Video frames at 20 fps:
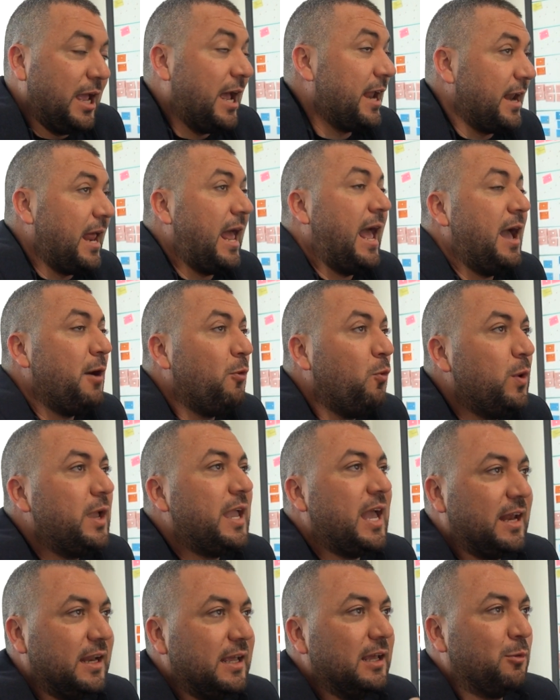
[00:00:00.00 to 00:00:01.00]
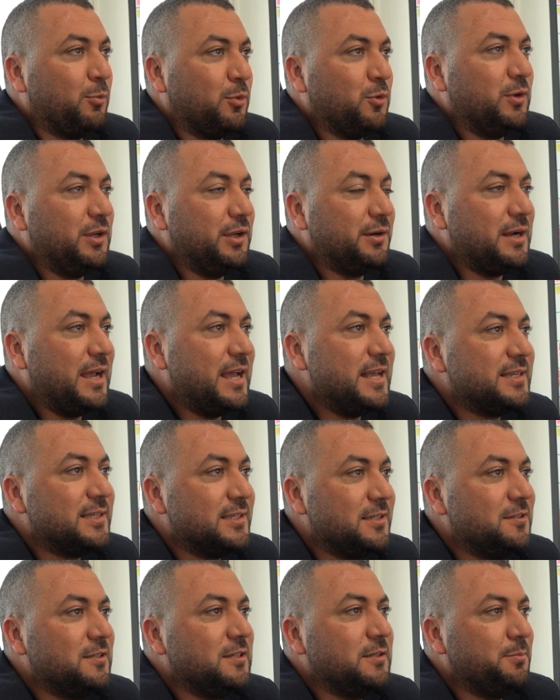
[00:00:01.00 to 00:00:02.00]
and how we can help you here
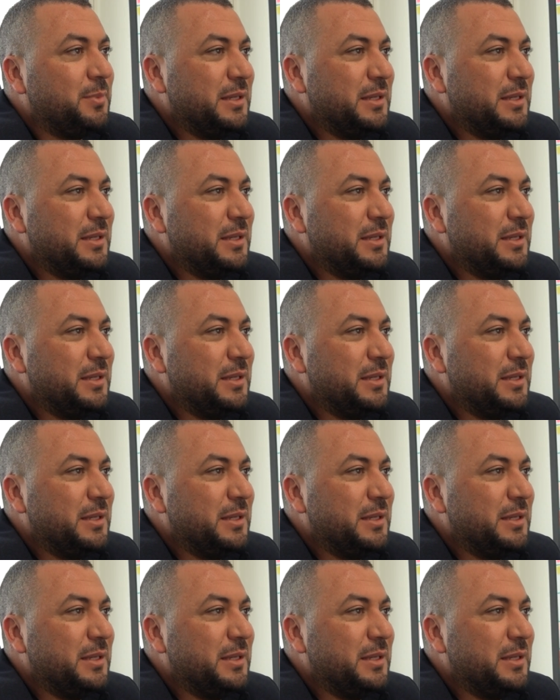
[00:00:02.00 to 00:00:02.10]
as